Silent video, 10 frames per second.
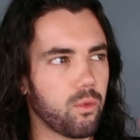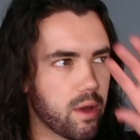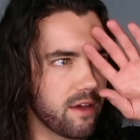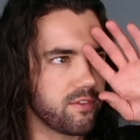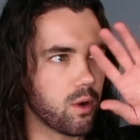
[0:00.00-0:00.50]
the
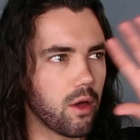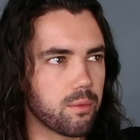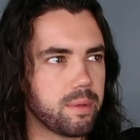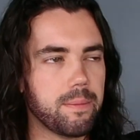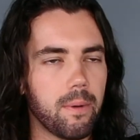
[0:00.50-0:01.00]
way I view
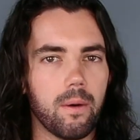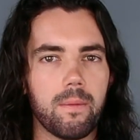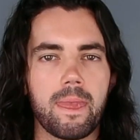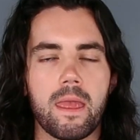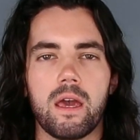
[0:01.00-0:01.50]
other
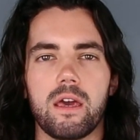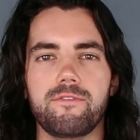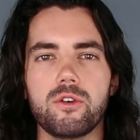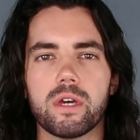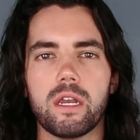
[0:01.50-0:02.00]
people,
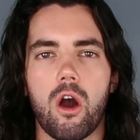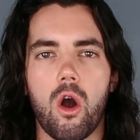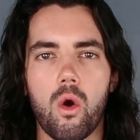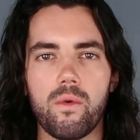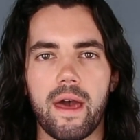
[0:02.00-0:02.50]
if you can
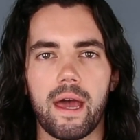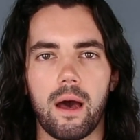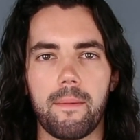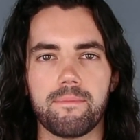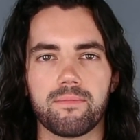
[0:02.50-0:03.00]
own that
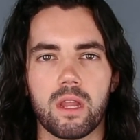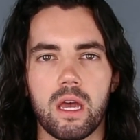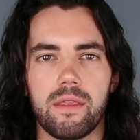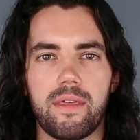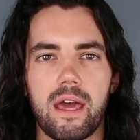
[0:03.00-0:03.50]
up,
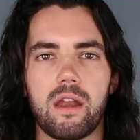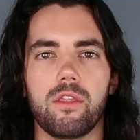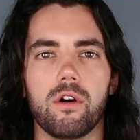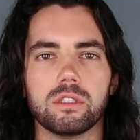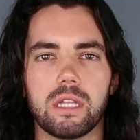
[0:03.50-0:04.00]
then
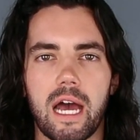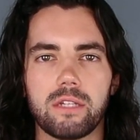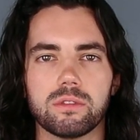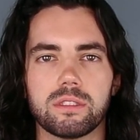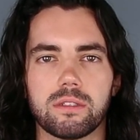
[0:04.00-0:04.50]
those
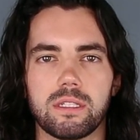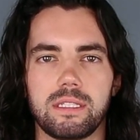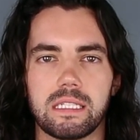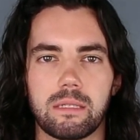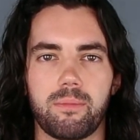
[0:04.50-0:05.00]
lies will start to
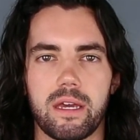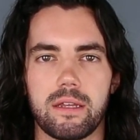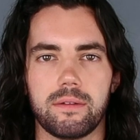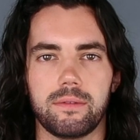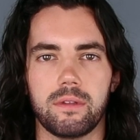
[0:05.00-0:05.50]

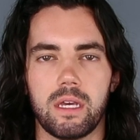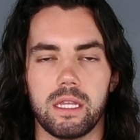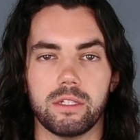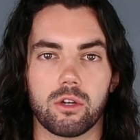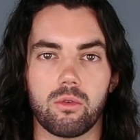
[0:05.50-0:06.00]
dissipate.
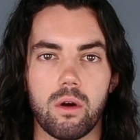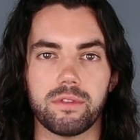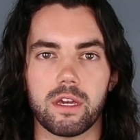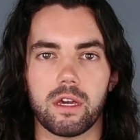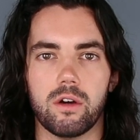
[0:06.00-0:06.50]
There's a
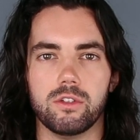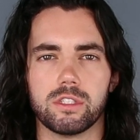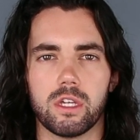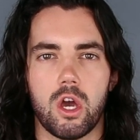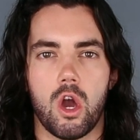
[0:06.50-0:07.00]
quote that
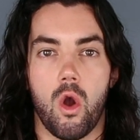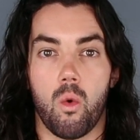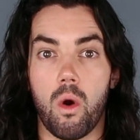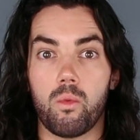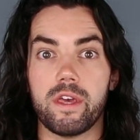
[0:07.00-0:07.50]
goes,
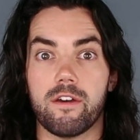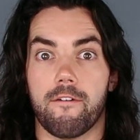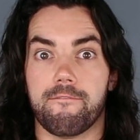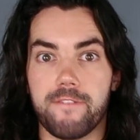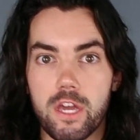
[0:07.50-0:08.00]
what we
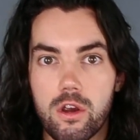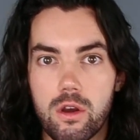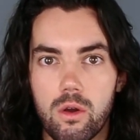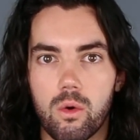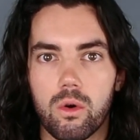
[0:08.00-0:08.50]

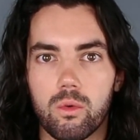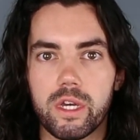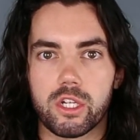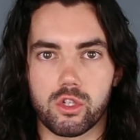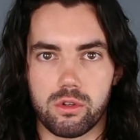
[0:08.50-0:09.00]
fear,
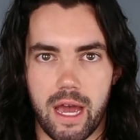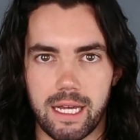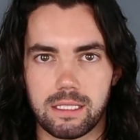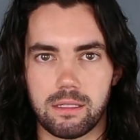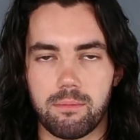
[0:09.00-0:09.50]
we
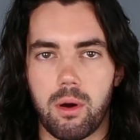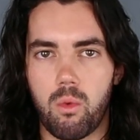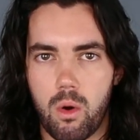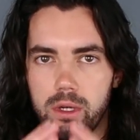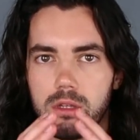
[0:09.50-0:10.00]
attract, but
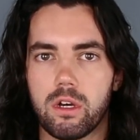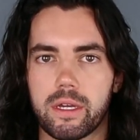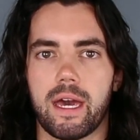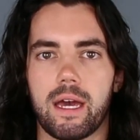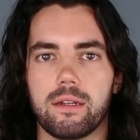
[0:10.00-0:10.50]
what we
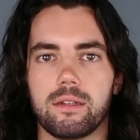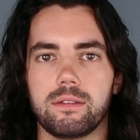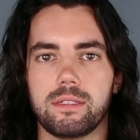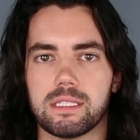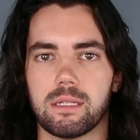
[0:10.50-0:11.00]
look
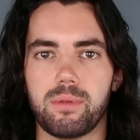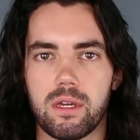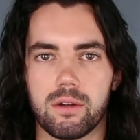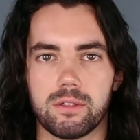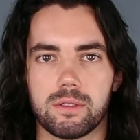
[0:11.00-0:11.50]
at
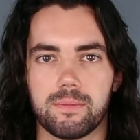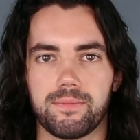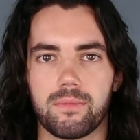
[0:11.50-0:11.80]
disappears.